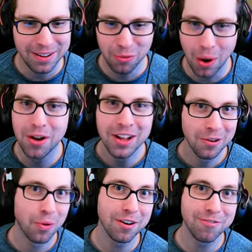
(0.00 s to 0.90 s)
what
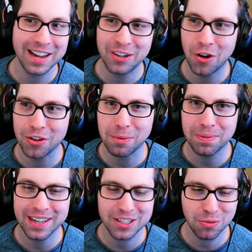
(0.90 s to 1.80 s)
what if I called the
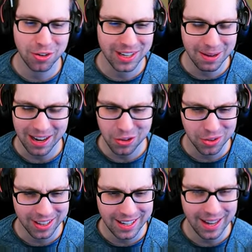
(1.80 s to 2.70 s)
planets wrong name? I don't
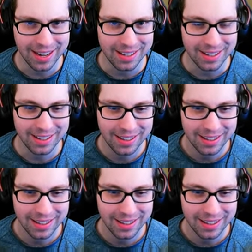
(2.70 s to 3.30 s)
think I did.